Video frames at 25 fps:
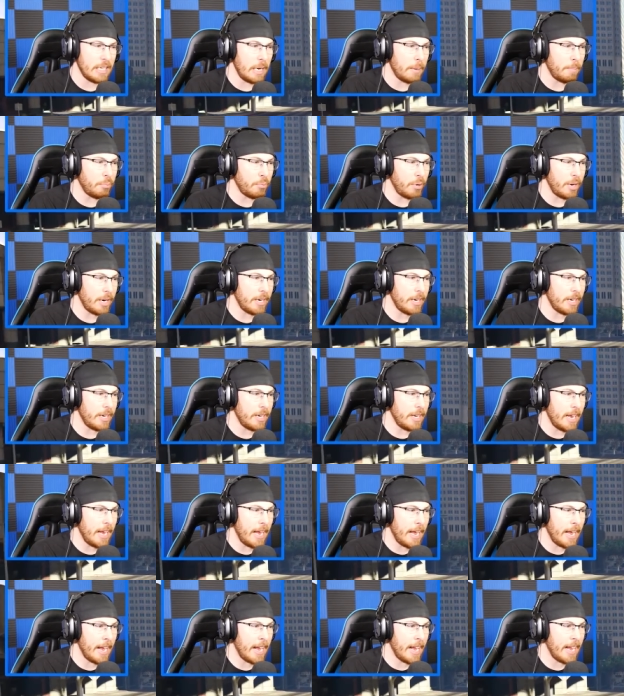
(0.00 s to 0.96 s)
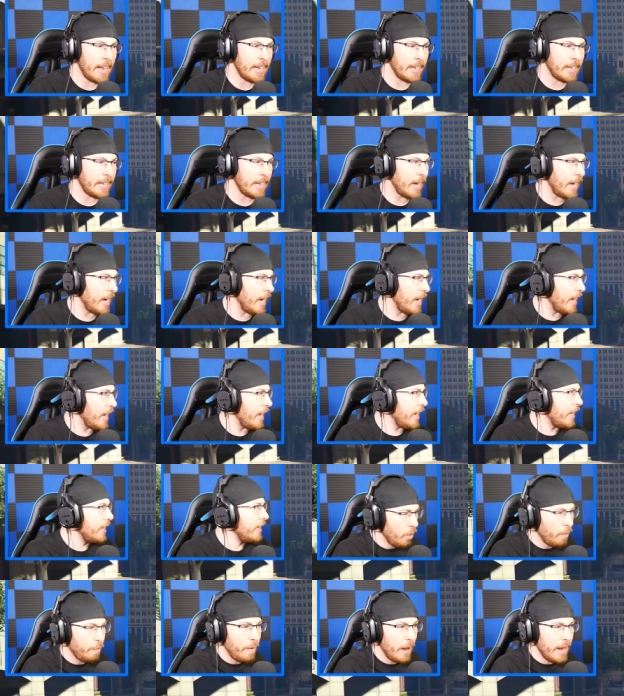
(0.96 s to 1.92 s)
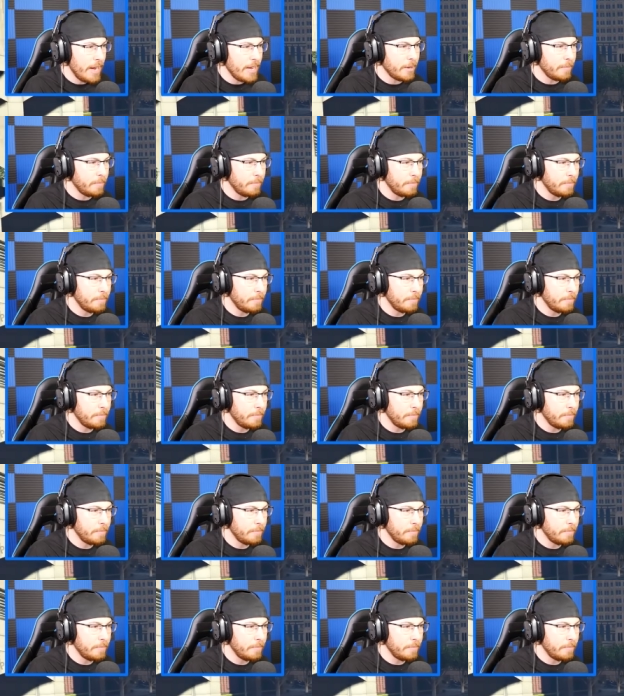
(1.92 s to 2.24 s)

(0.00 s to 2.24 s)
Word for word: separated, and uh, we'll find